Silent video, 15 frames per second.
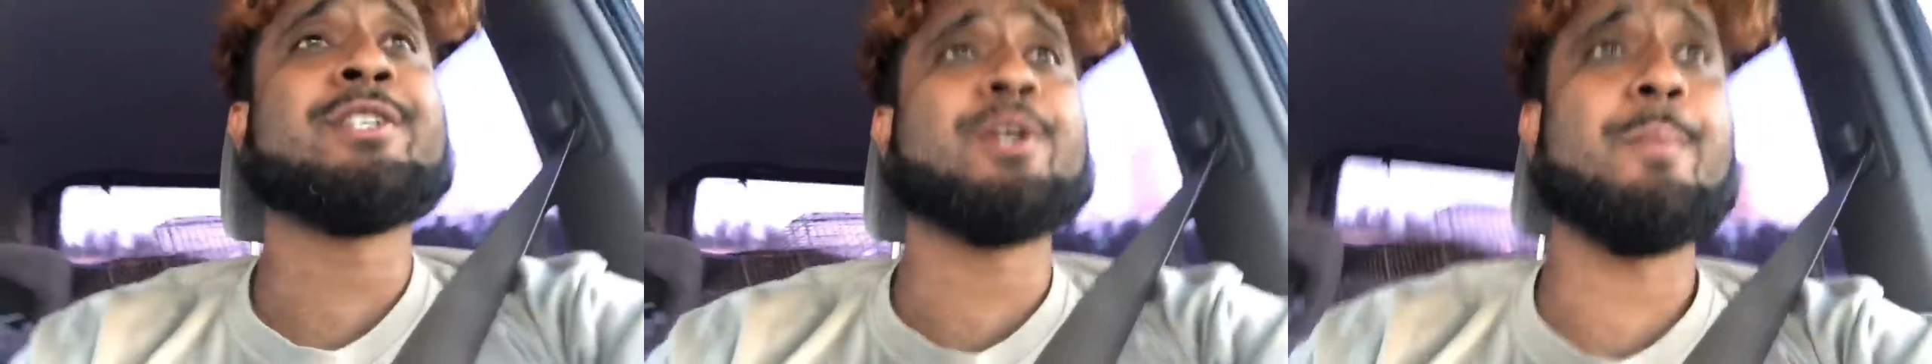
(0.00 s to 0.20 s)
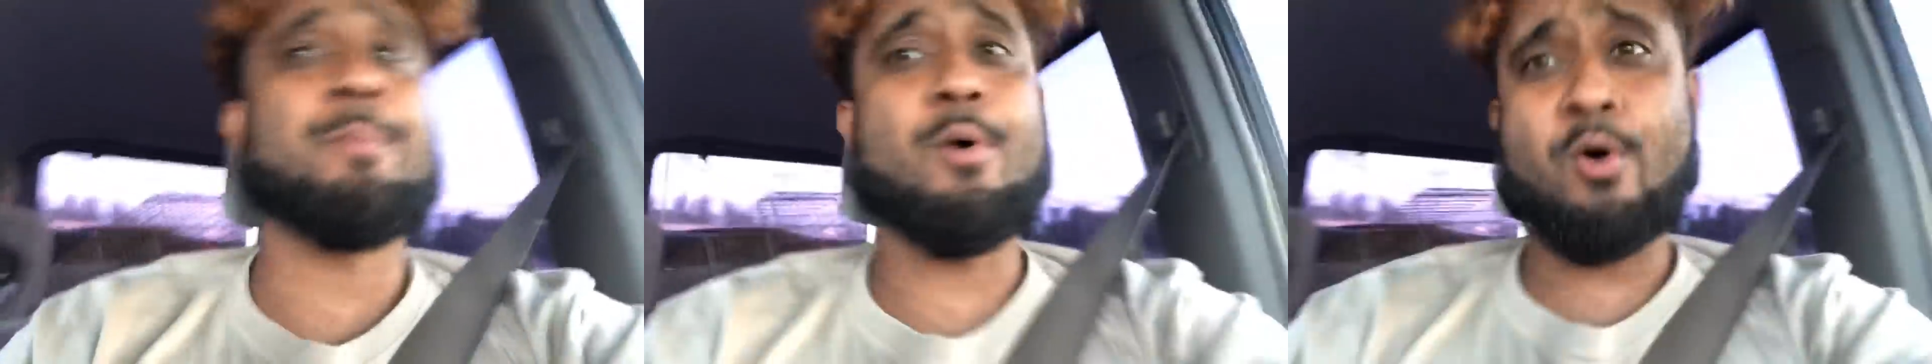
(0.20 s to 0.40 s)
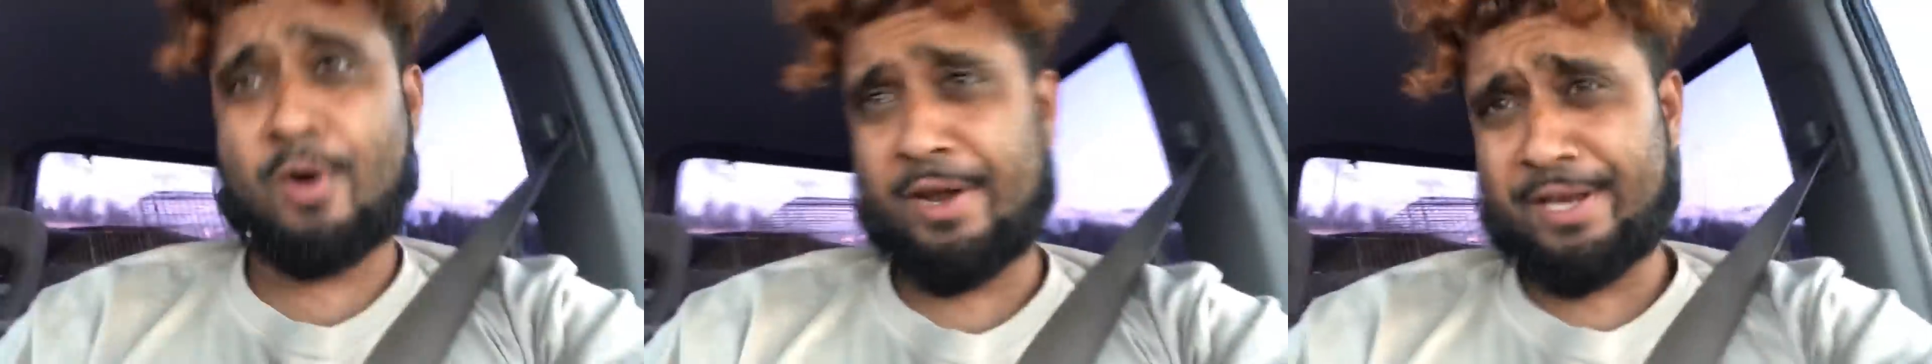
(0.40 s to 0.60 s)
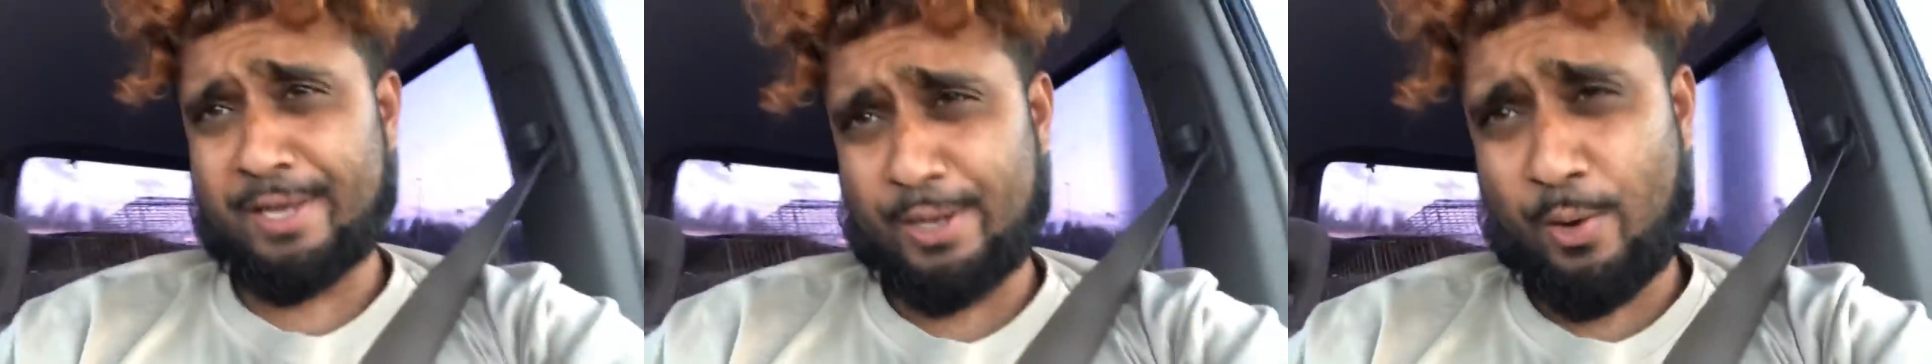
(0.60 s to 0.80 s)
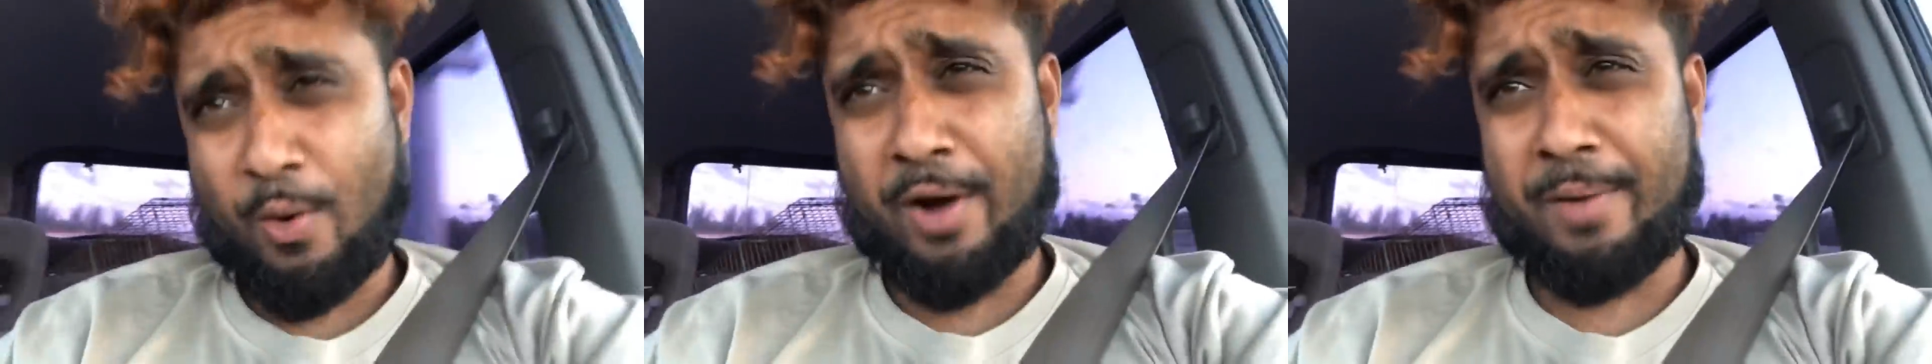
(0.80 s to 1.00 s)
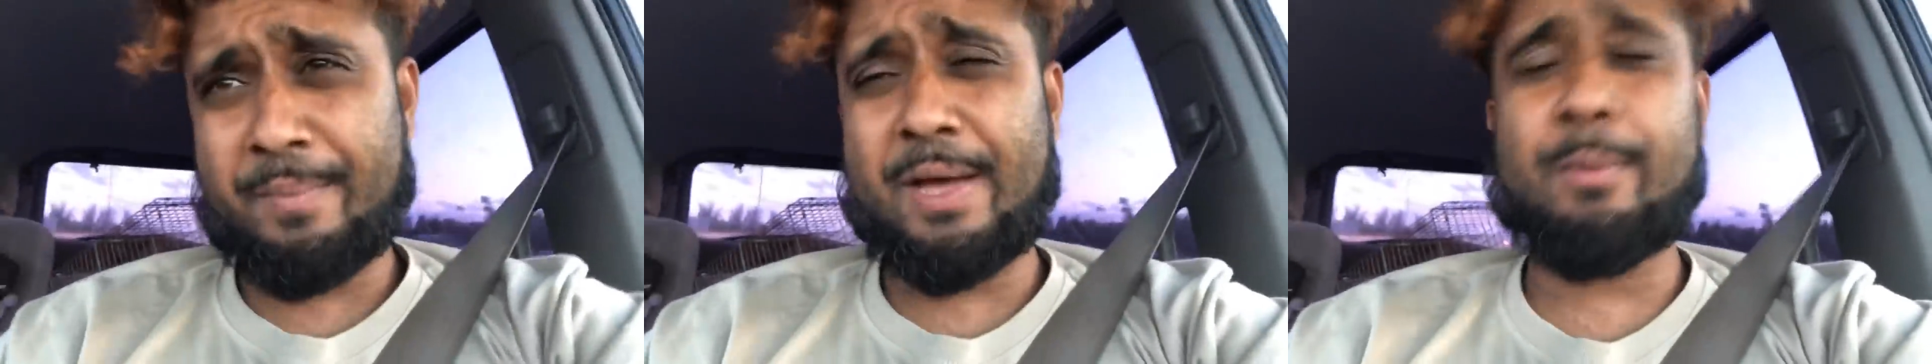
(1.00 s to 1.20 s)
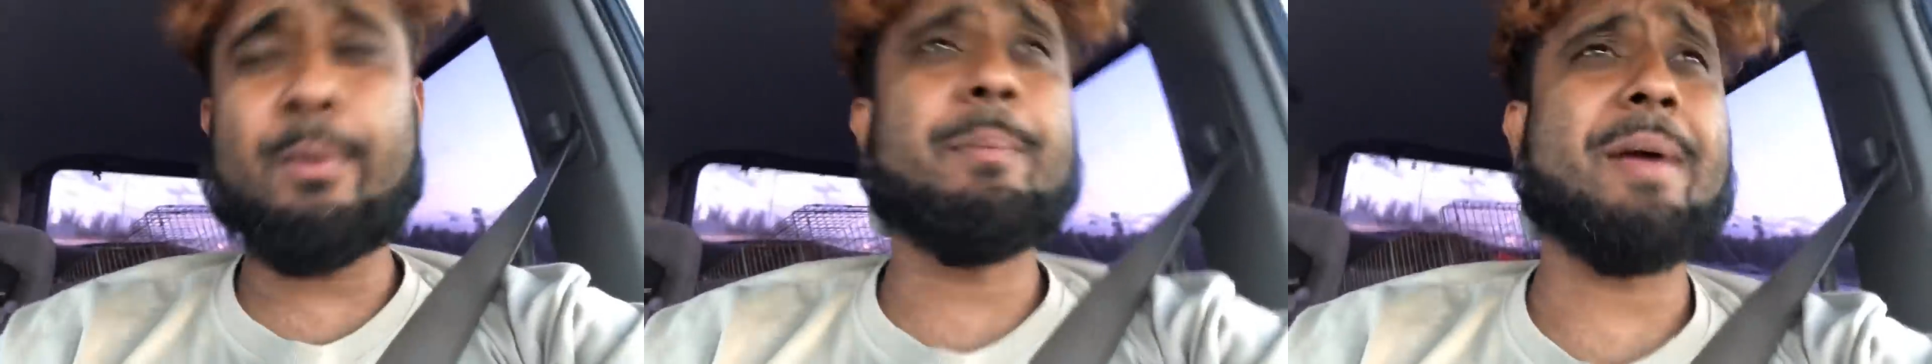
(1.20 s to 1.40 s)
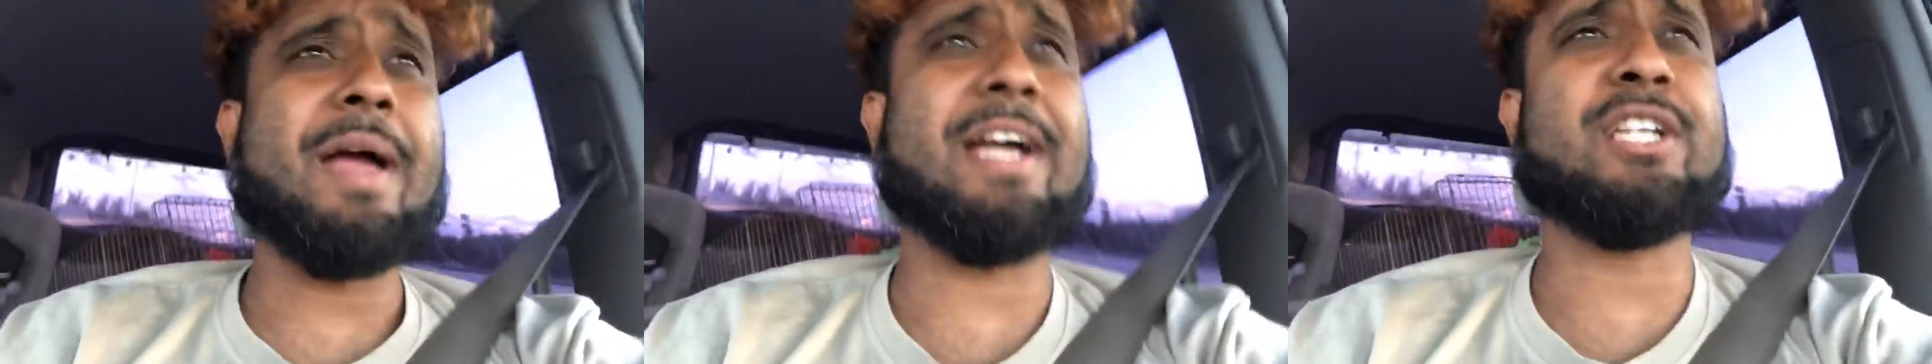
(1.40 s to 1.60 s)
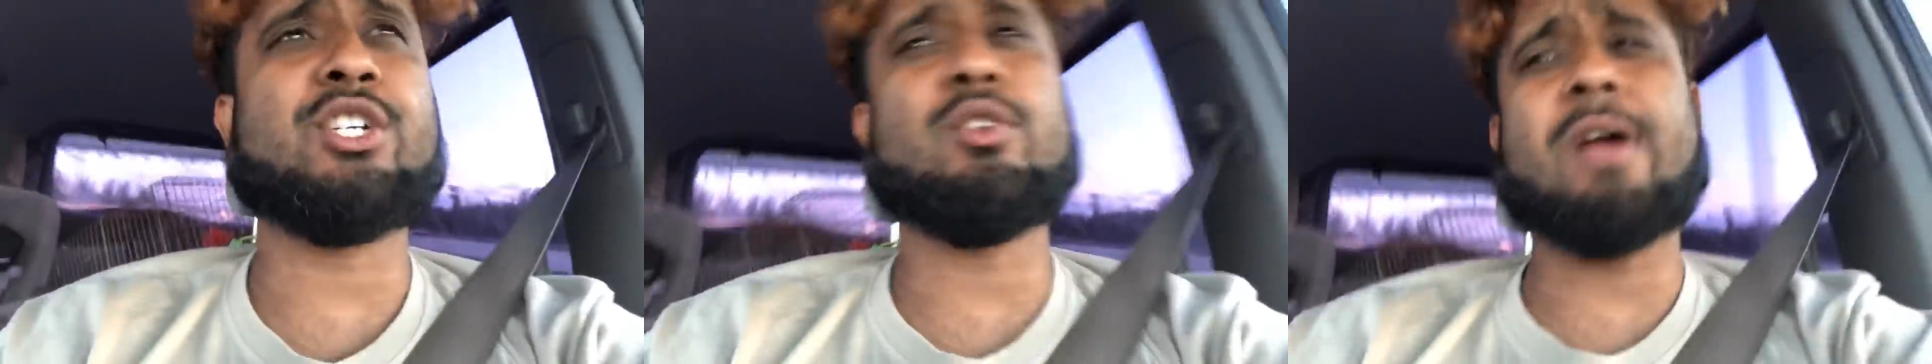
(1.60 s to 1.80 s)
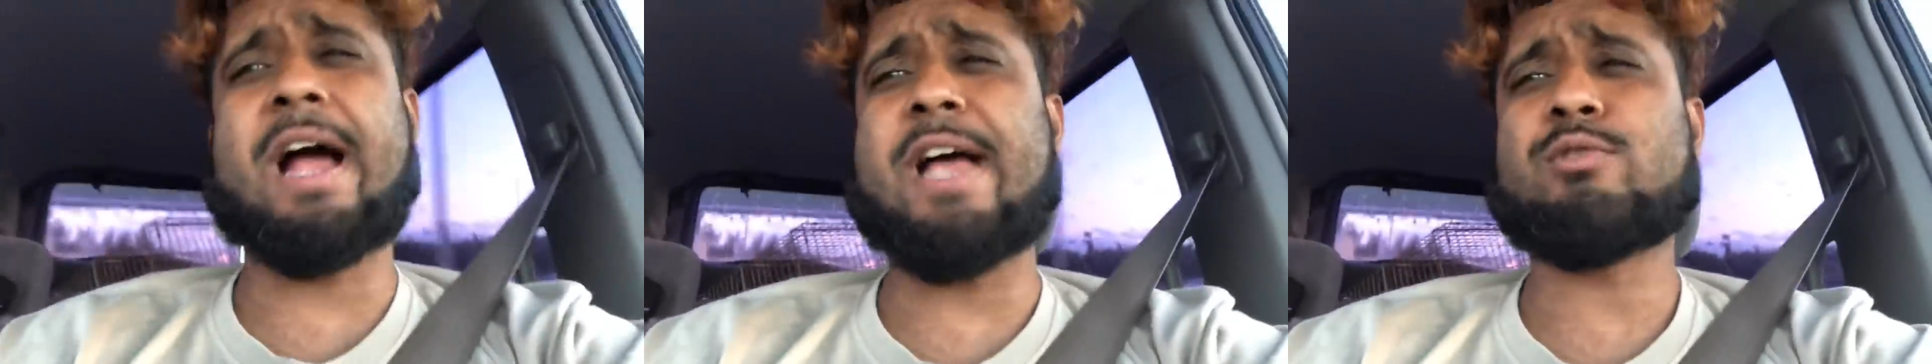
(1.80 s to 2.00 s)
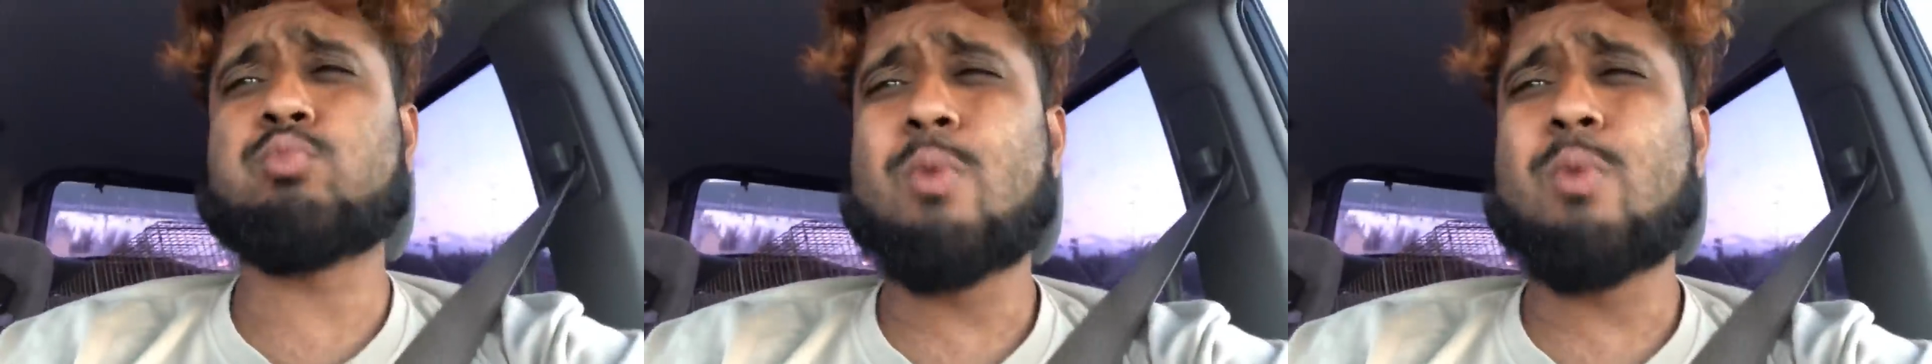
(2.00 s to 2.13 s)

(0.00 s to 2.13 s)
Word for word: your boy the iguana Man, we're back at you guys